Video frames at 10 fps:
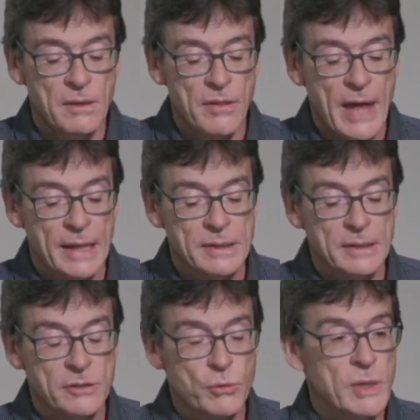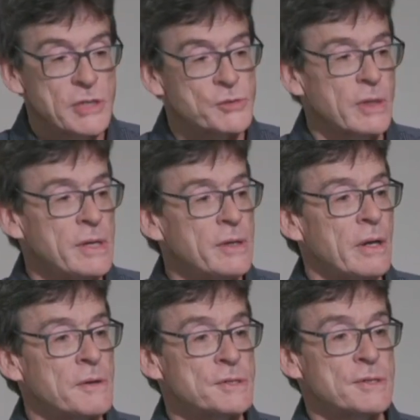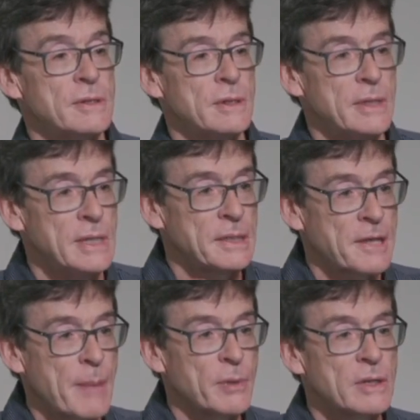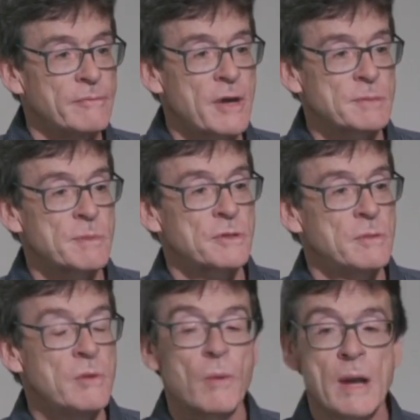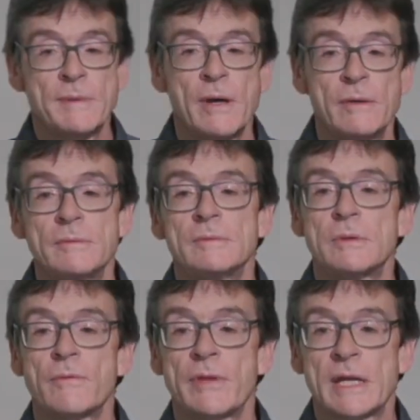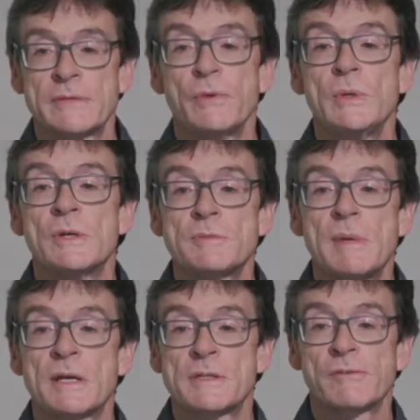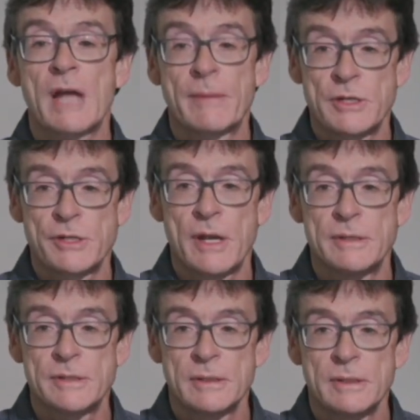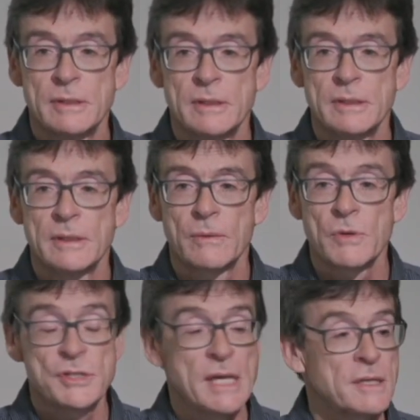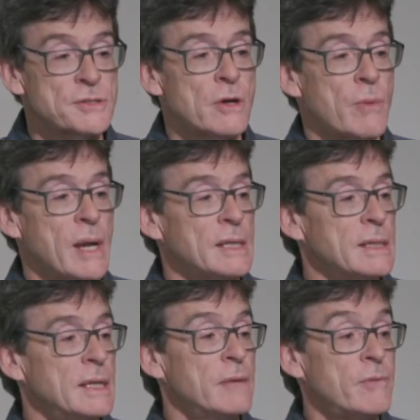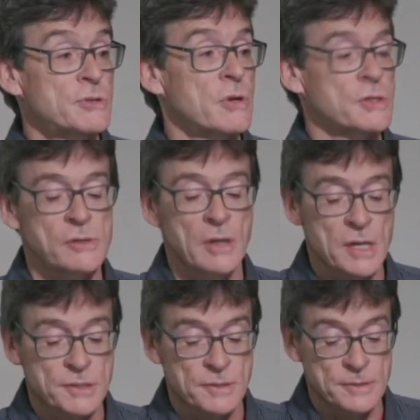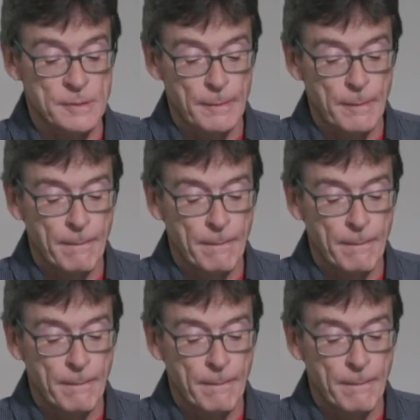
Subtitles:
that $20 trillion in capital investments could be wiped out over the next few years because of climate change. We're seeing this already in infrastructure losses.